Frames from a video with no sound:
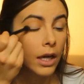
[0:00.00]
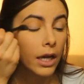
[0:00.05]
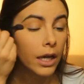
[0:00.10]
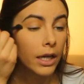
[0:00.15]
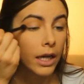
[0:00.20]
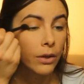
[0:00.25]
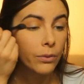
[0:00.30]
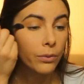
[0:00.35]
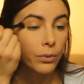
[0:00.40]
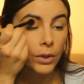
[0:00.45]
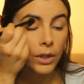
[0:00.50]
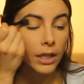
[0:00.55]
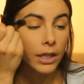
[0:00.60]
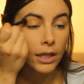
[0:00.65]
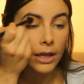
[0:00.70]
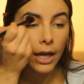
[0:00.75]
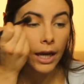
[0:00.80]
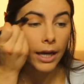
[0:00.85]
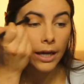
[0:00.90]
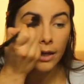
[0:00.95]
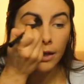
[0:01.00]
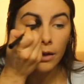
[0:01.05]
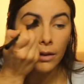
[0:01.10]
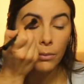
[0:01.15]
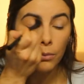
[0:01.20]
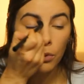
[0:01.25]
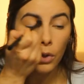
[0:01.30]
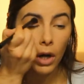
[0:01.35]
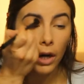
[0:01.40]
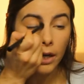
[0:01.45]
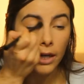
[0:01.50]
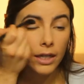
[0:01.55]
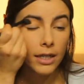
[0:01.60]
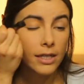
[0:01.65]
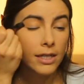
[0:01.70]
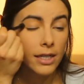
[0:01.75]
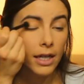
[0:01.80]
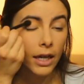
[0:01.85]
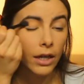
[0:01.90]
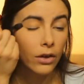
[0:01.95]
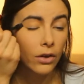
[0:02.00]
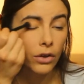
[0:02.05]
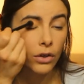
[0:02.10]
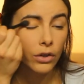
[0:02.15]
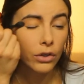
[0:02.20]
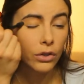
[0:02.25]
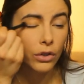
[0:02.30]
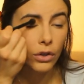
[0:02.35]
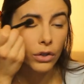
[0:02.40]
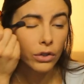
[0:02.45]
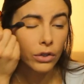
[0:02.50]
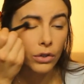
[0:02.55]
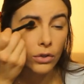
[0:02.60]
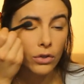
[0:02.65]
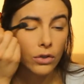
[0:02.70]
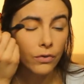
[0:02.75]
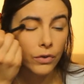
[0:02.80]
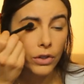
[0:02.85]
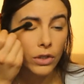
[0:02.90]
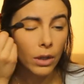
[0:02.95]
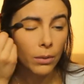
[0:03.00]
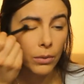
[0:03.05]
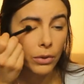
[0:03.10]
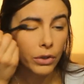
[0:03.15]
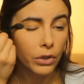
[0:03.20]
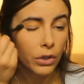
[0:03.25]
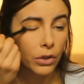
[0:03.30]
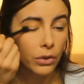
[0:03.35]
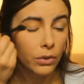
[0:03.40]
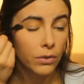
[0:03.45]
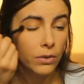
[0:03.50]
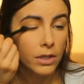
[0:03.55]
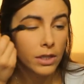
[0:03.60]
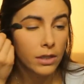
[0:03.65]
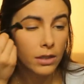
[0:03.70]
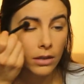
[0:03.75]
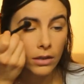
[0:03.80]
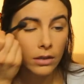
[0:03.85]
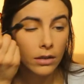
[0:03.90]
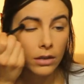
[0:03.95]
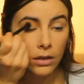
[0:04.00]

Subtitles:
and I really like products that are used for double use,